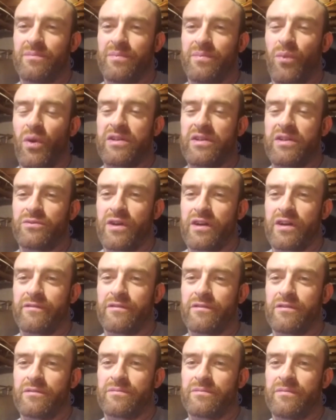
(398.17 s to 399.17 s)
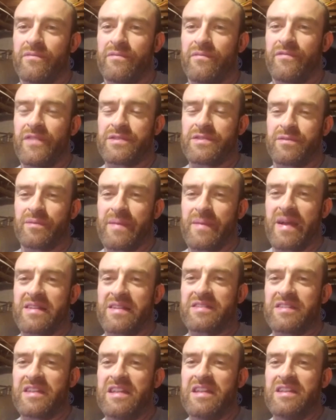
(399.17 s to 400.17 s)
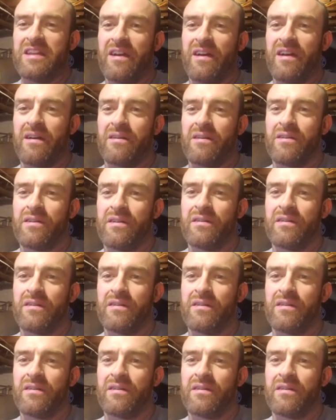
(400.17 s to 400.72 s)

work for Vince McMahon Sr.,